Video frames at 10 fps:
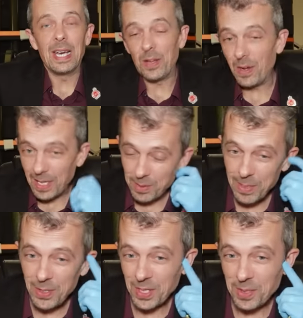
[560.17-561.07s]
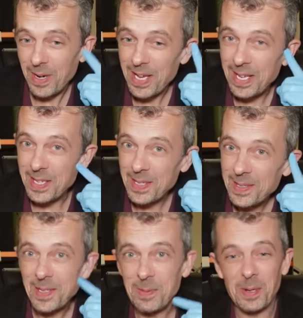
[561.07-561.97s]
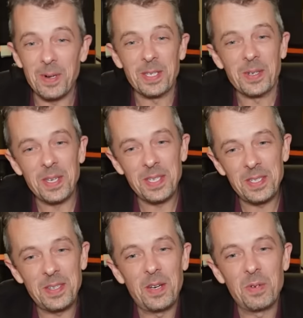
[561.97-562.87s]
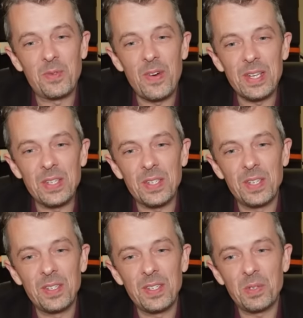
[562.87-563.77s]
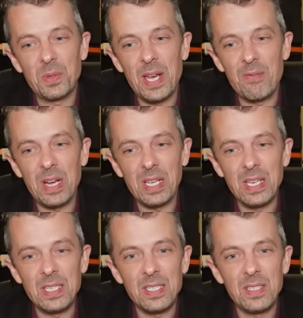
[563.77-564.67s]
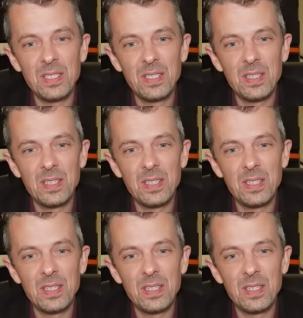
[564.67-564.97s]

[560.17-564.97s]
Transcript: Yeah, no, that's music to my ears, to be quite honest. I was very concerned that this would get relegated.